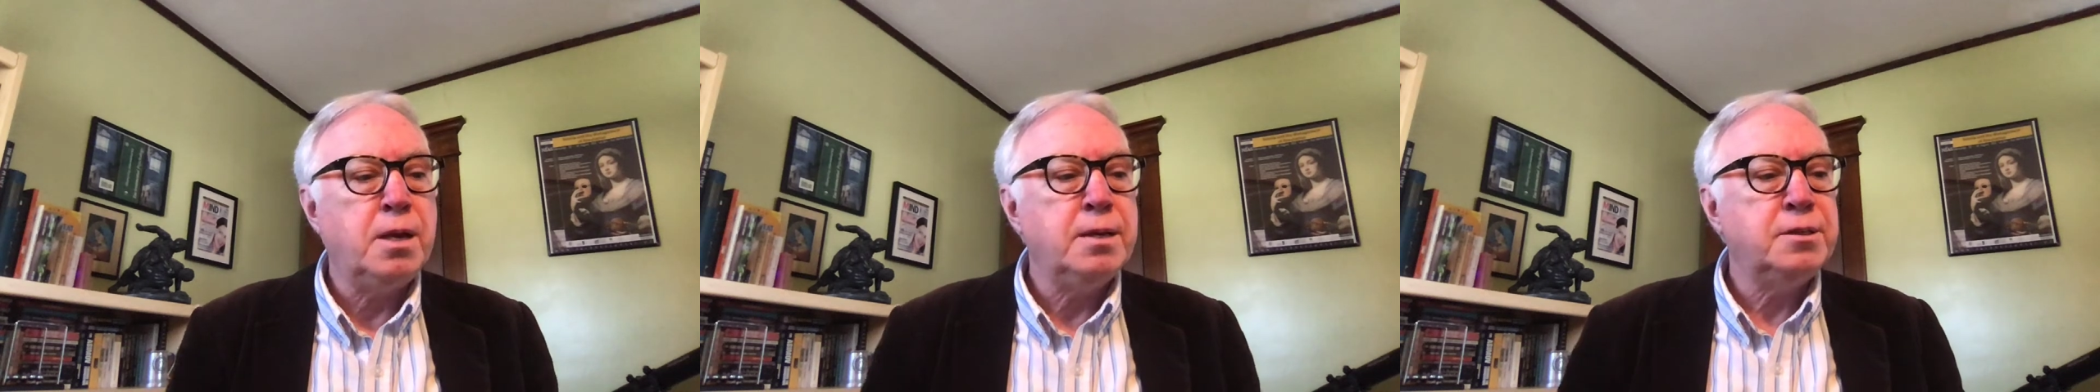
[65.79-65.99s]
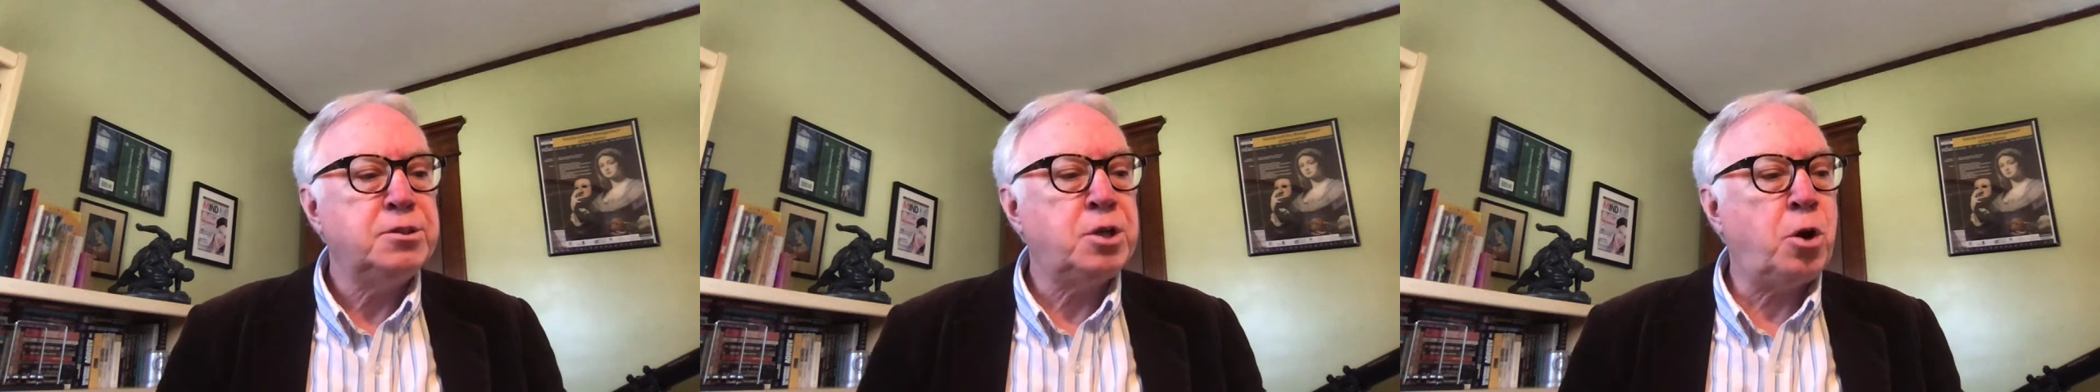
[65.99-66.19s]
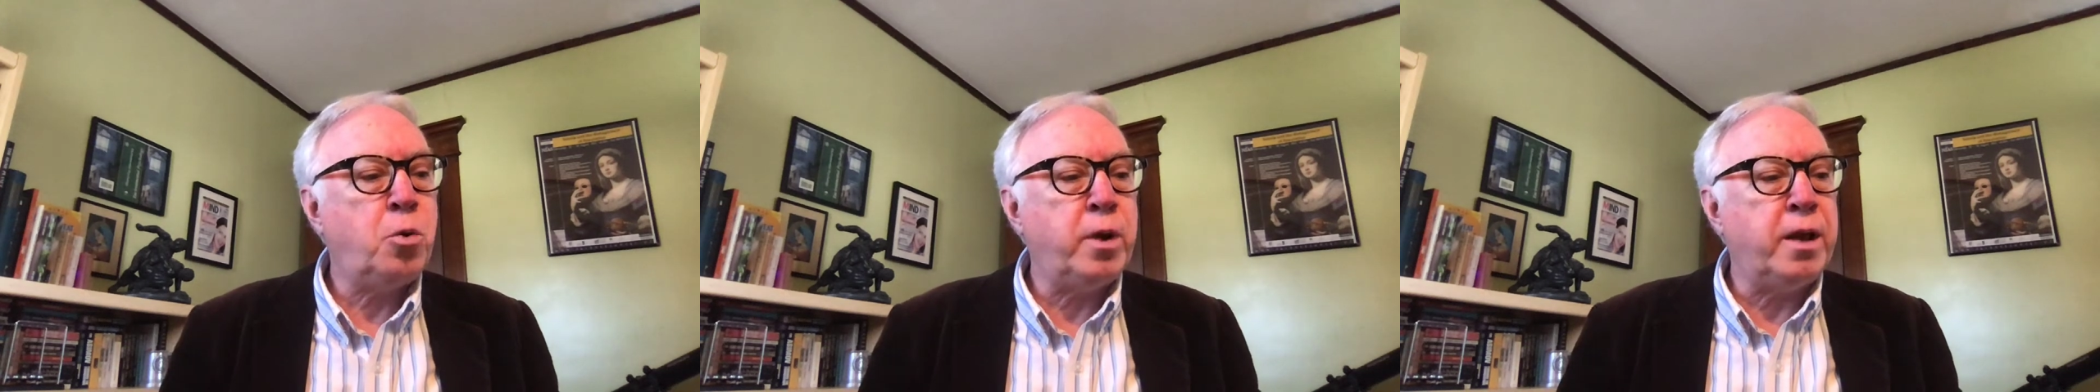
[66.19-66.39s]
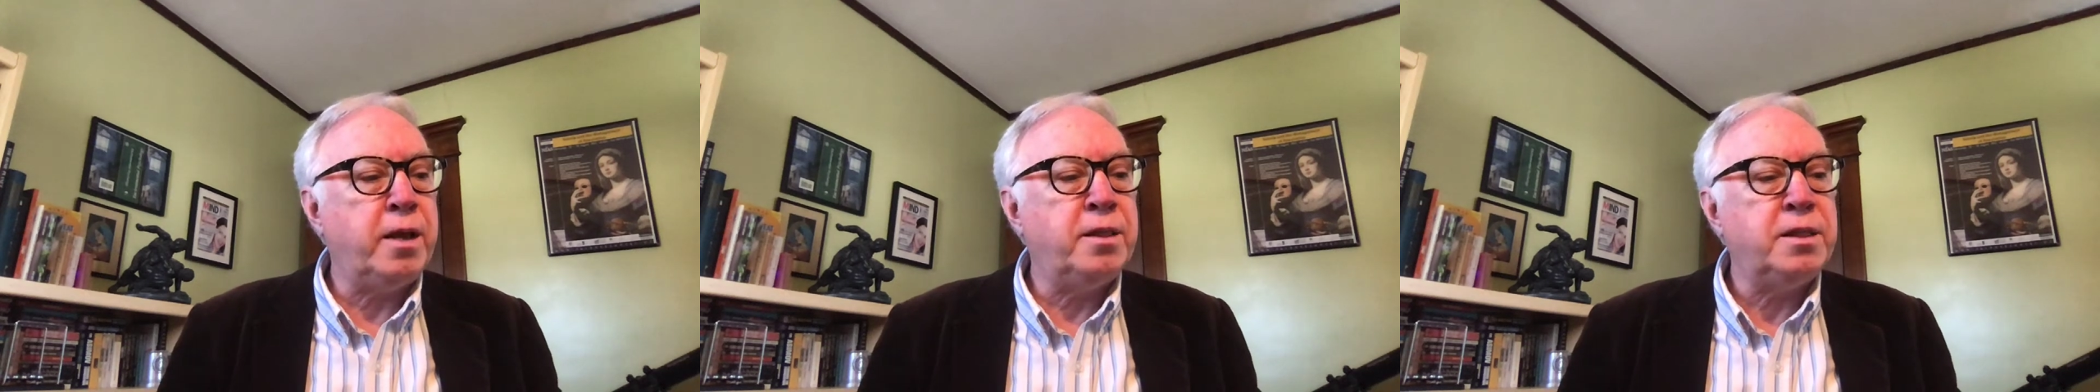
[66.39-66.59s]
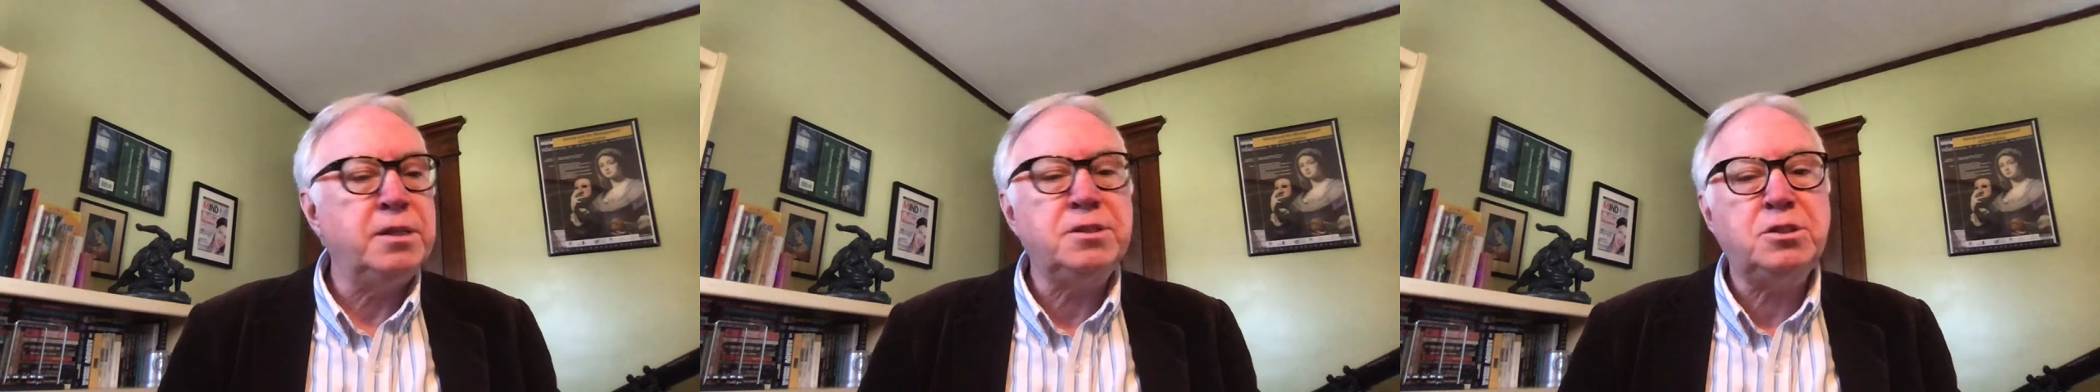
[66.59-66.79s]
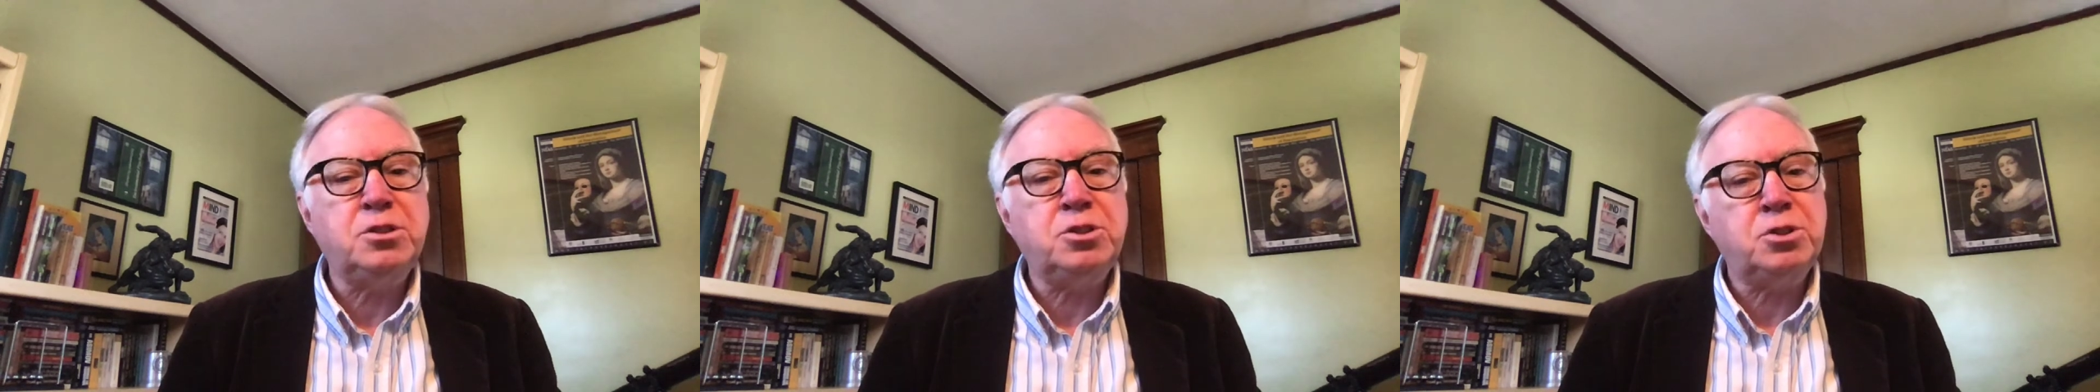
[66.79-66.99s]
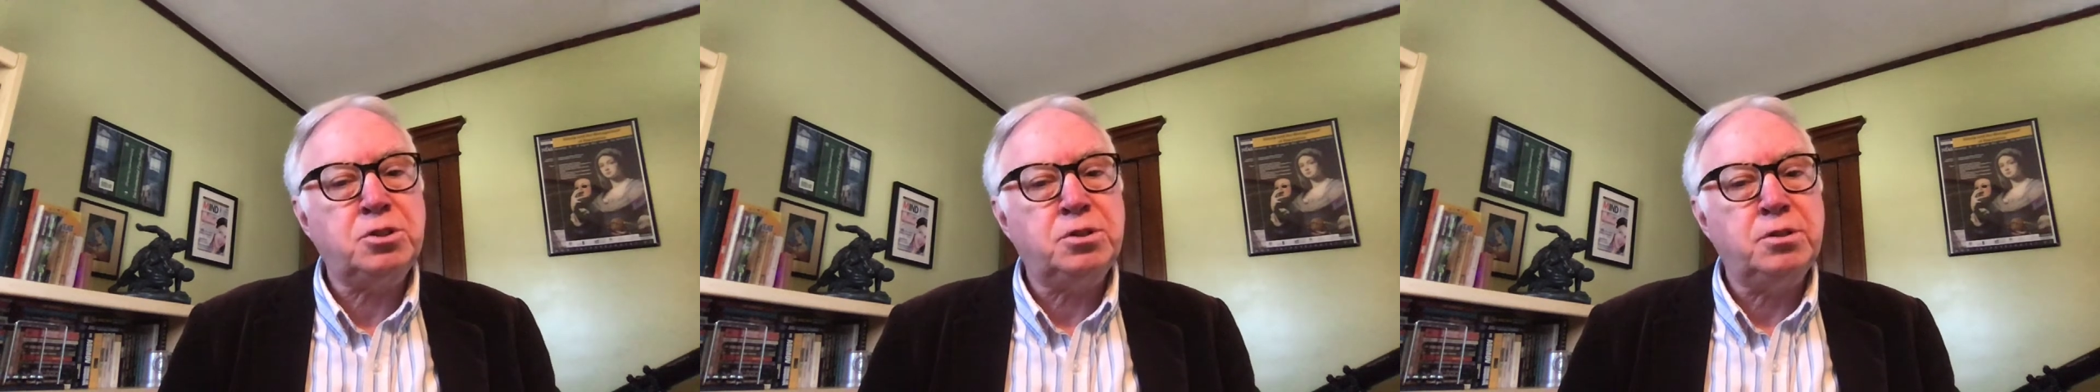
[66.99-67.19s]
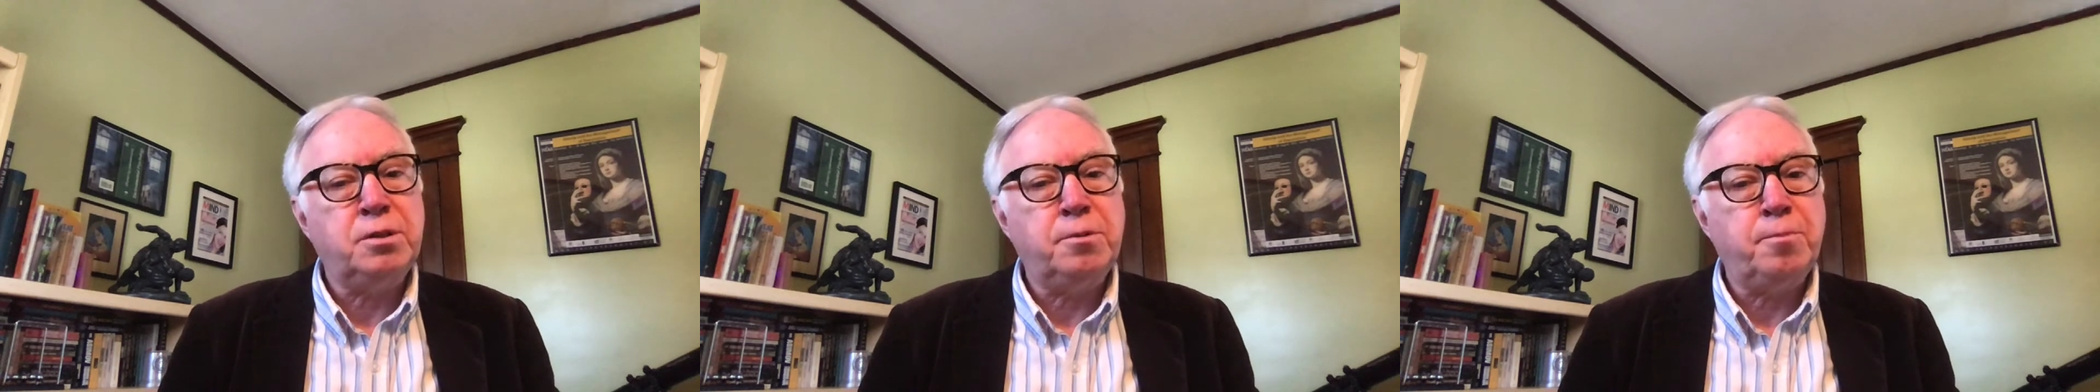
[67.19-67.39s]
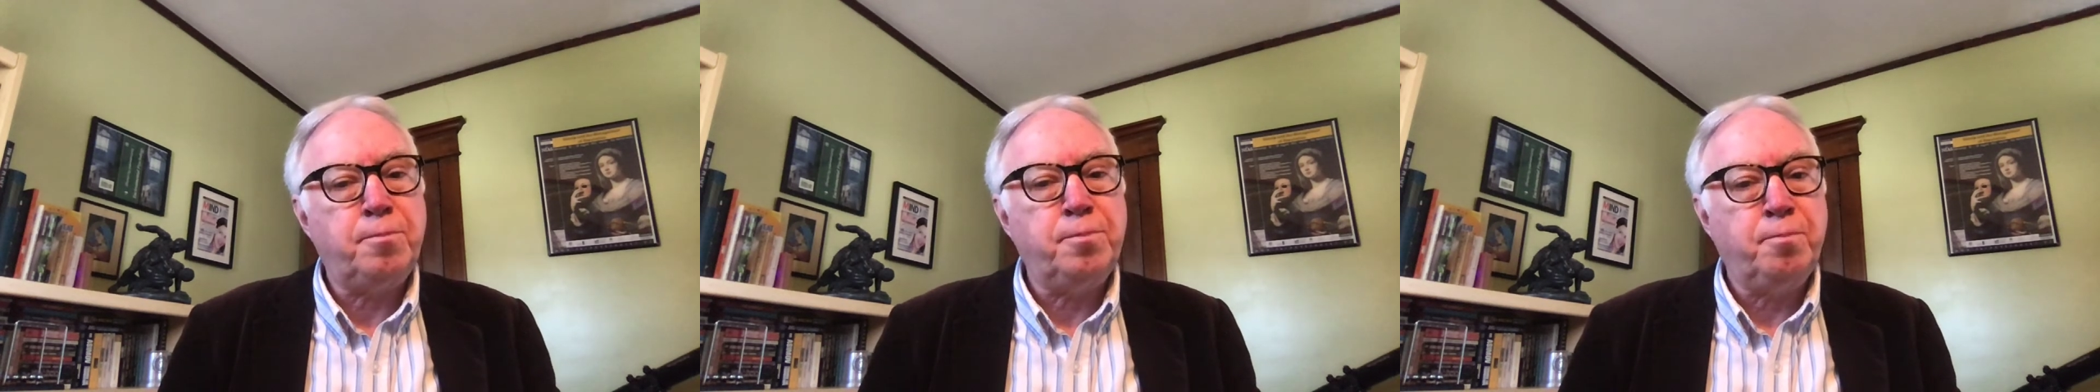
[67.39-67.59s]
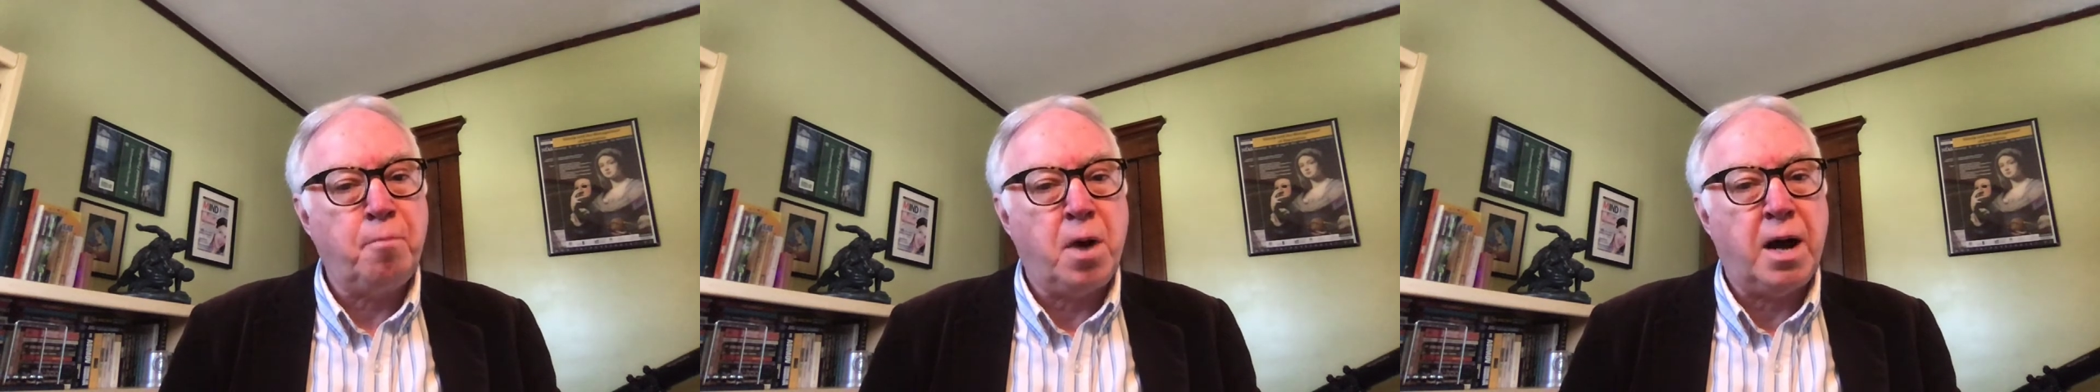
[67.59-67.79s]
So in this
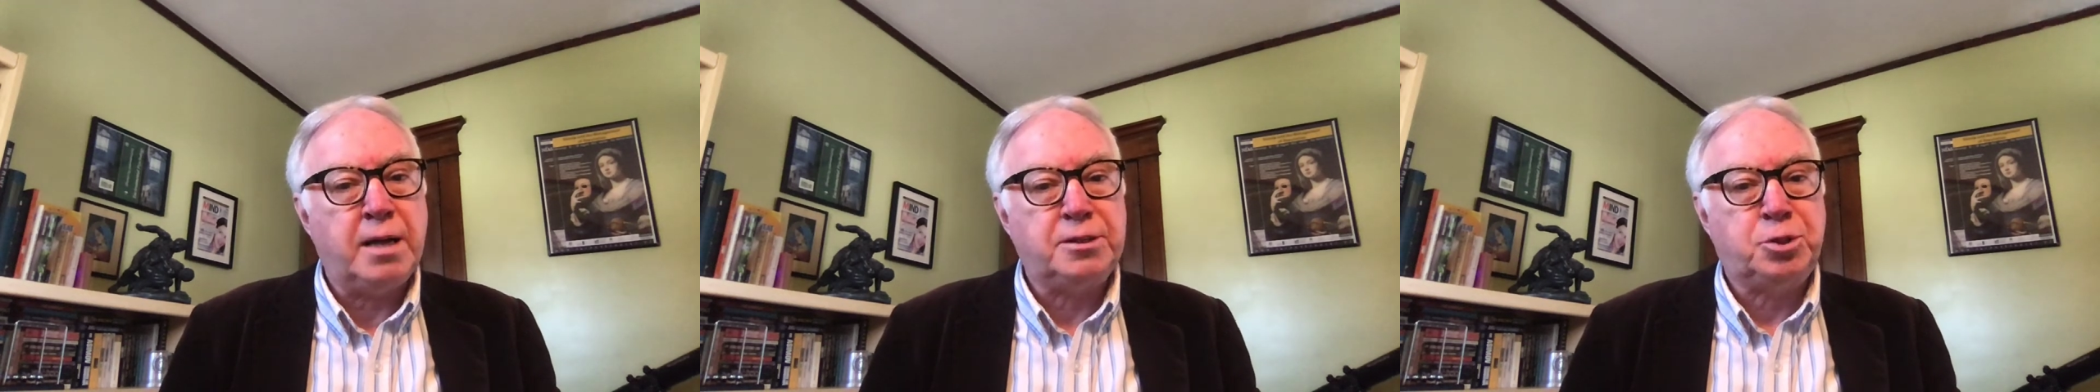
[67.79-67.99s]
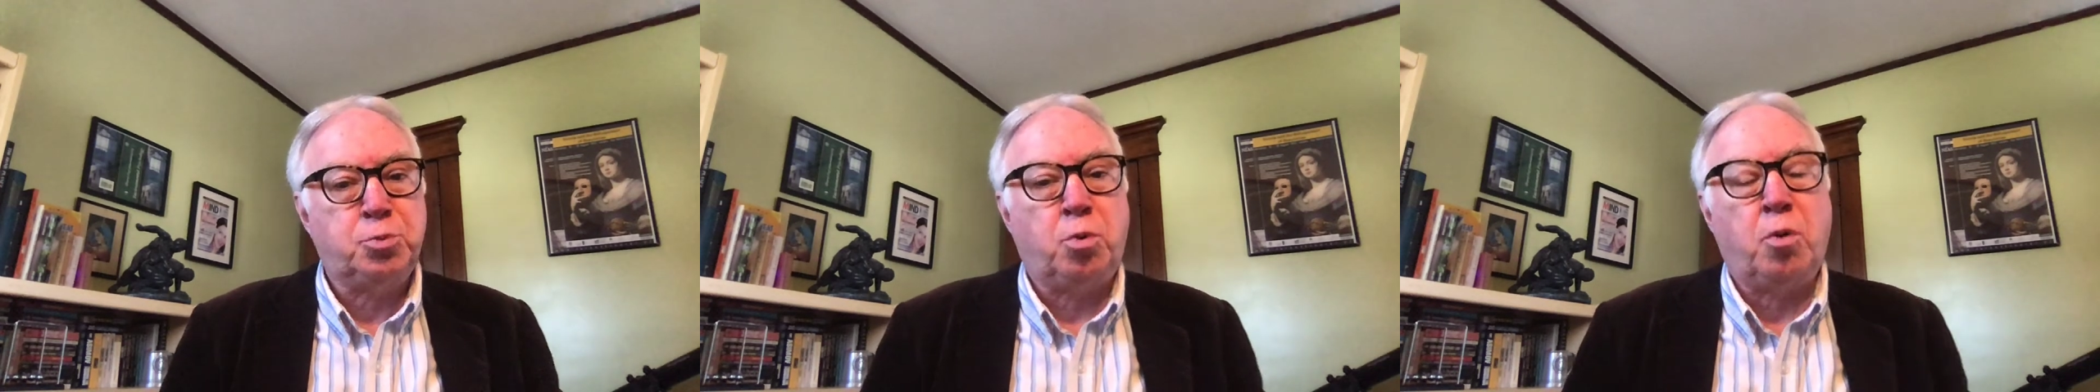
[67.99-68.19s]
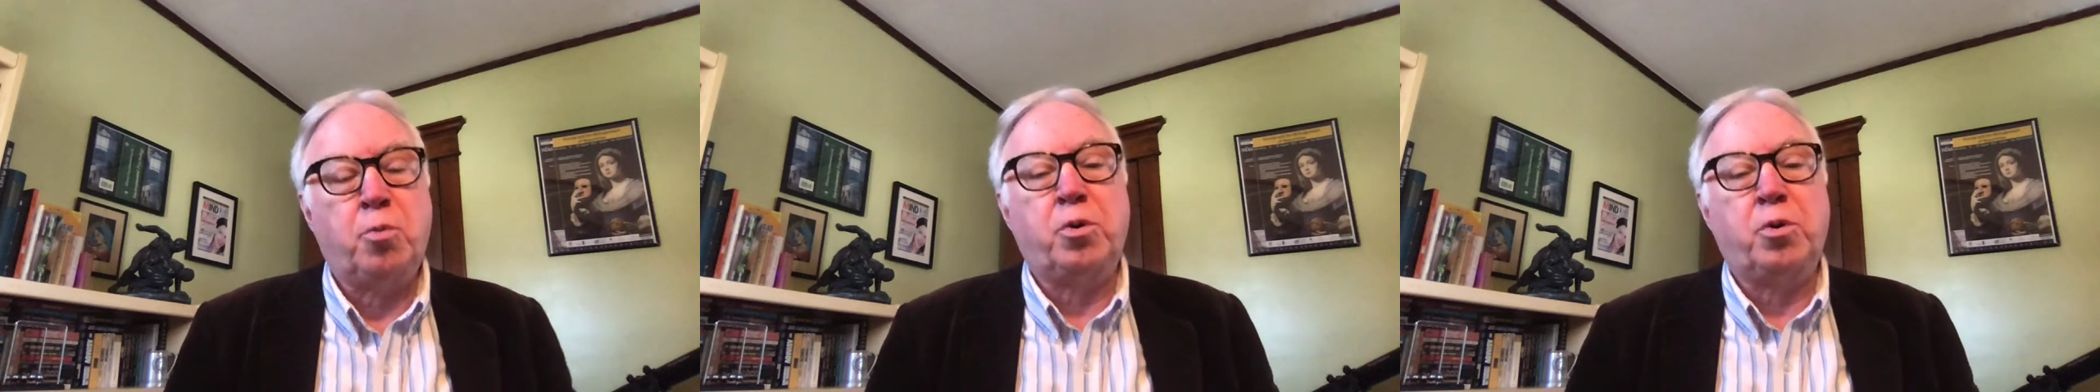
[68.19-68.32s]
module,